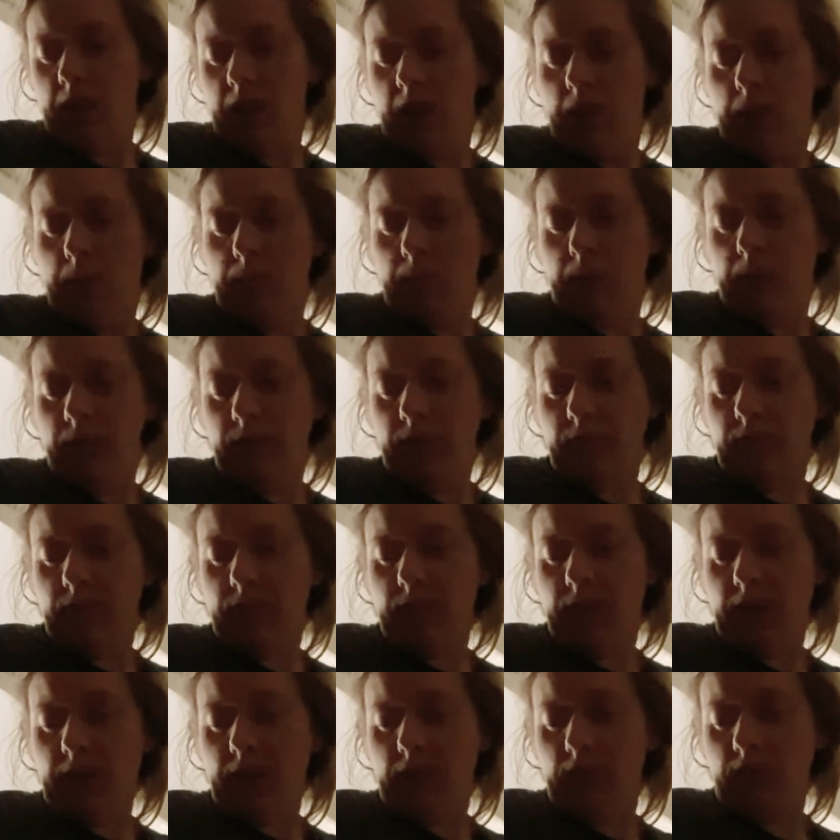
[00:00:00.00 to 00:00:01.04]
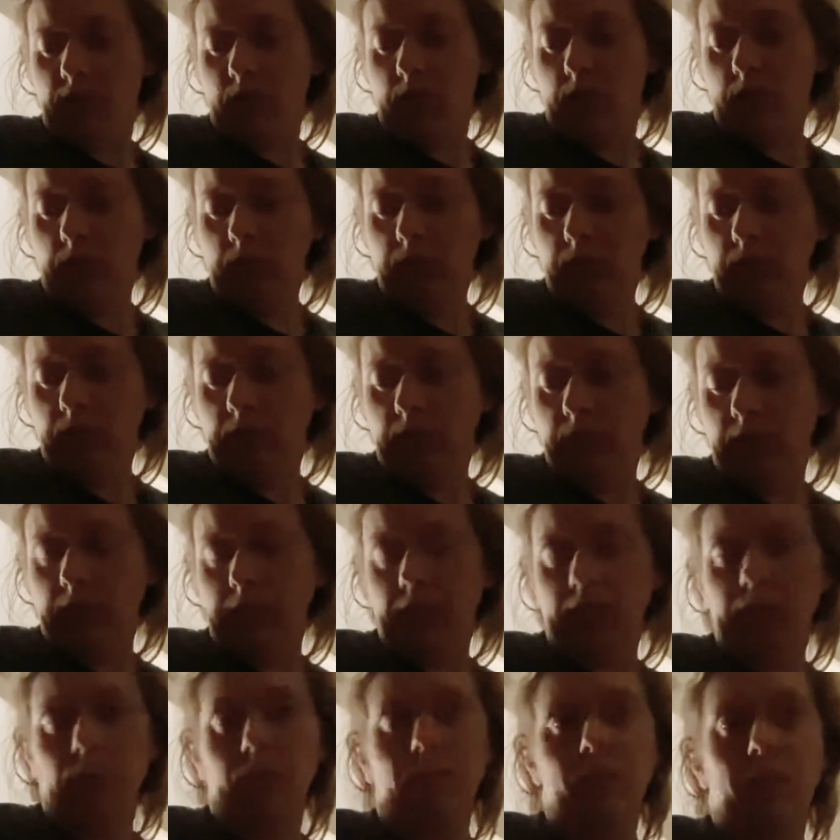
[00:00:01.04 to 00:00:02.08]
But if you've done it wrong, you'll end
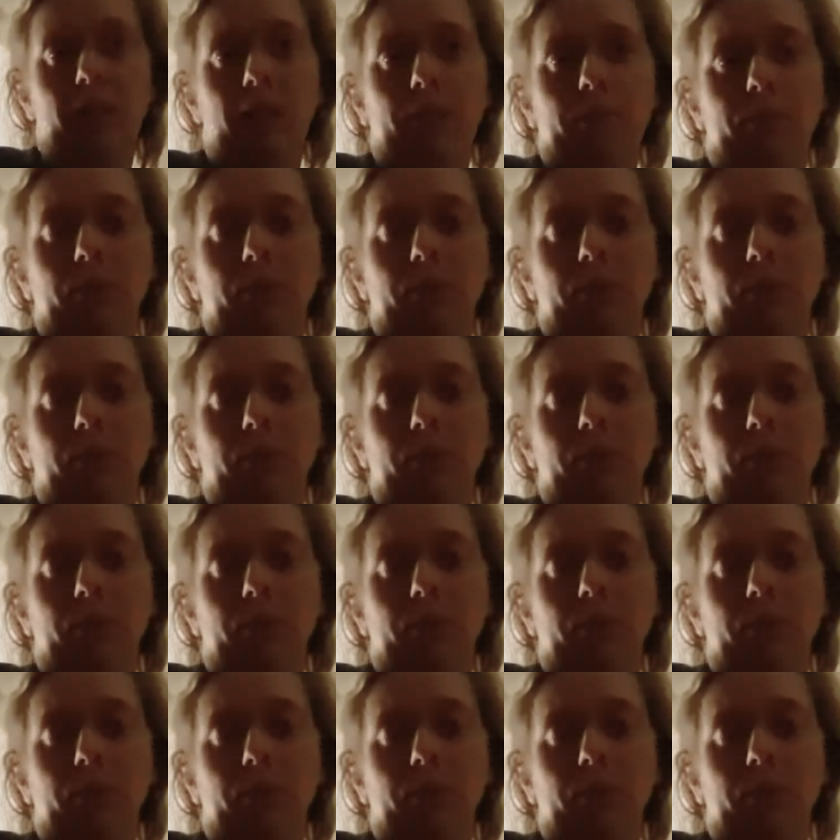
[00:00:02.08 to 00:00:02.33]
up with a lump